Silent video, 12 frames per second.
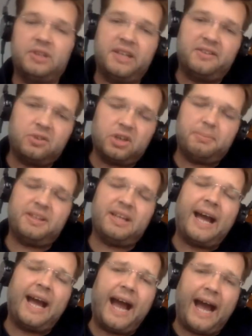So let's talk a bit
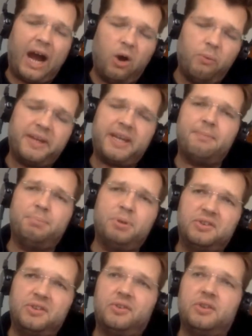how we can
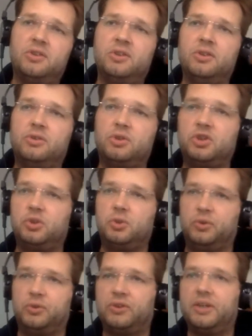put this into
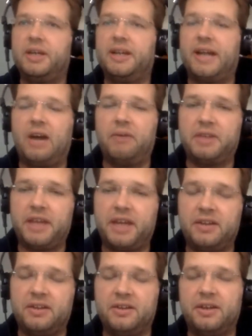use and how we can